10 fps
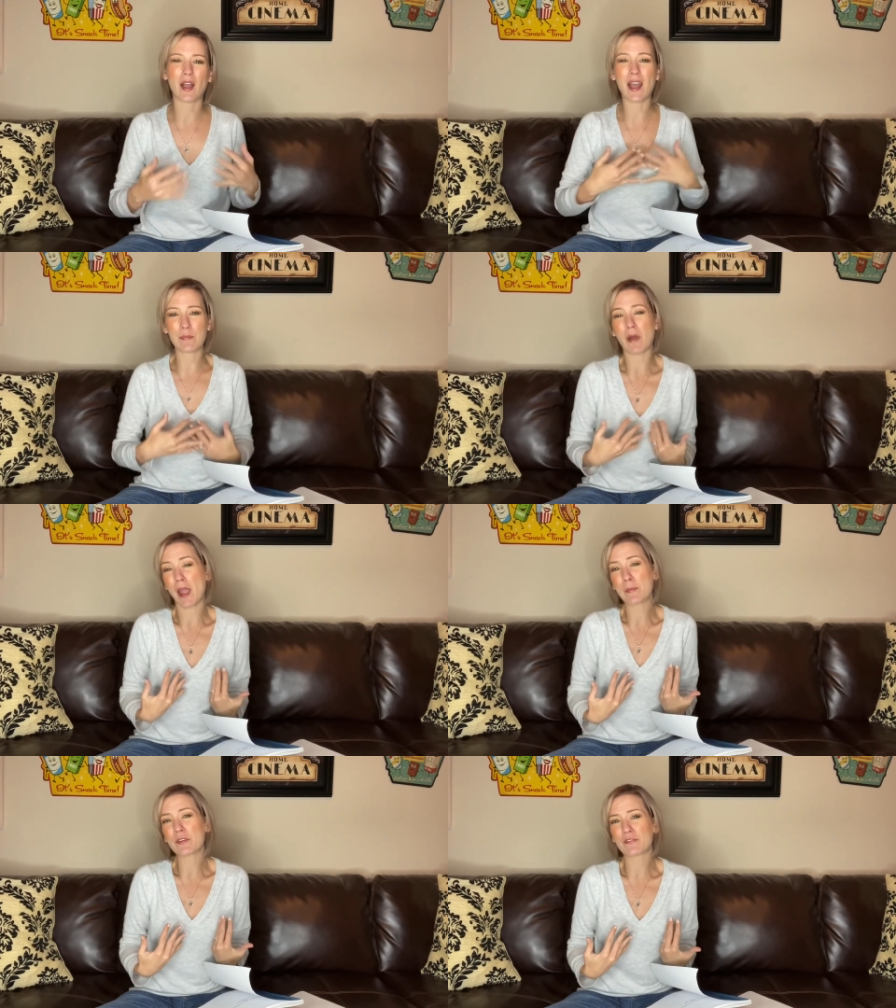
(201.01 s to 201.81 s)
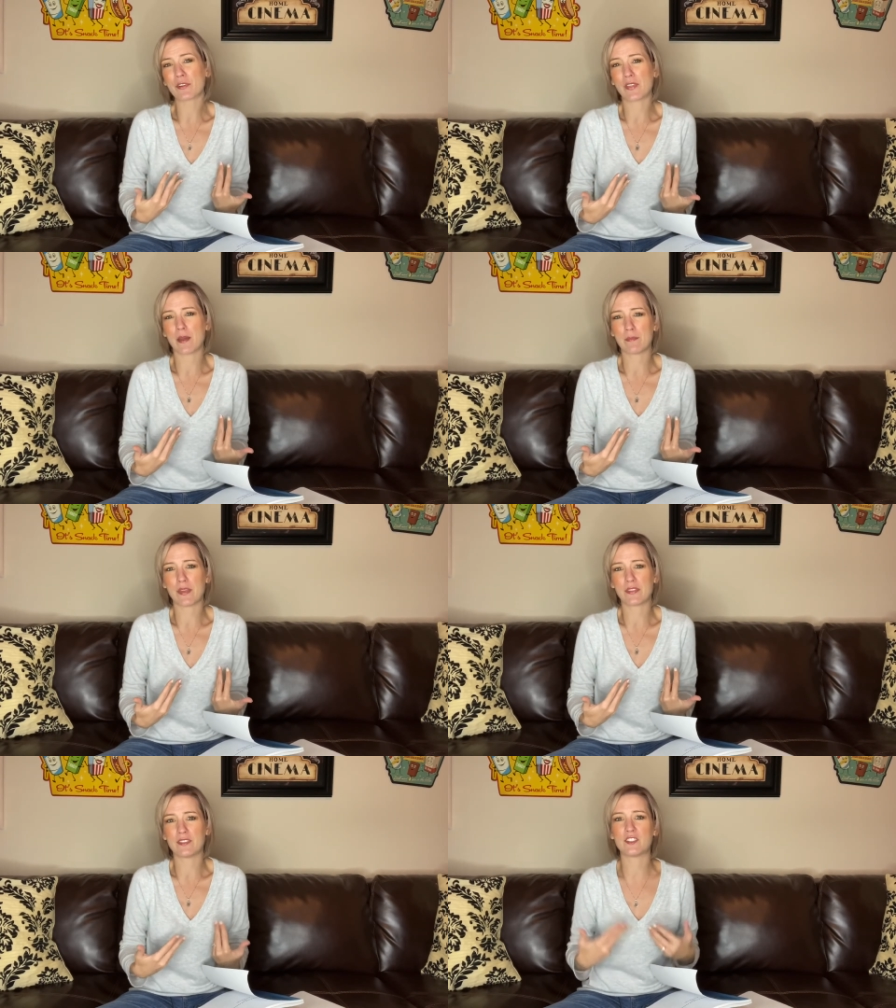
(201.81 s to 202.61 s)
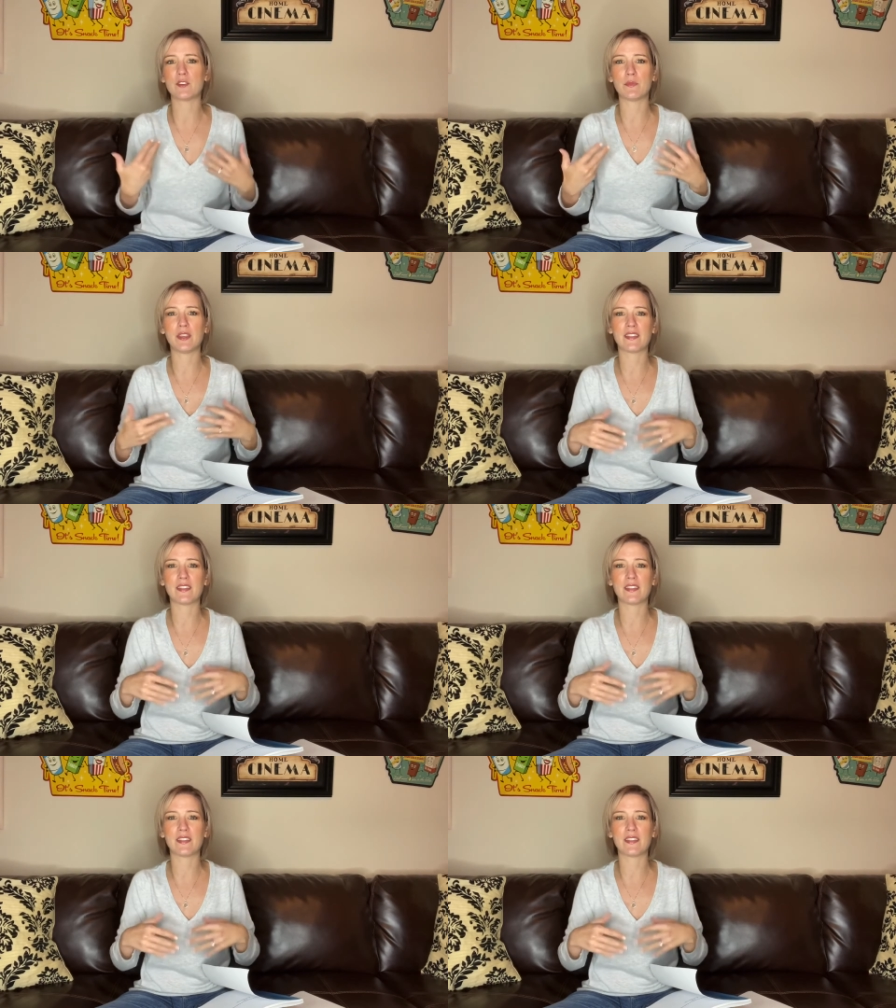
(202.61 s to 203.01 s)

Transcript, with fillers: I, I prefer that method to me.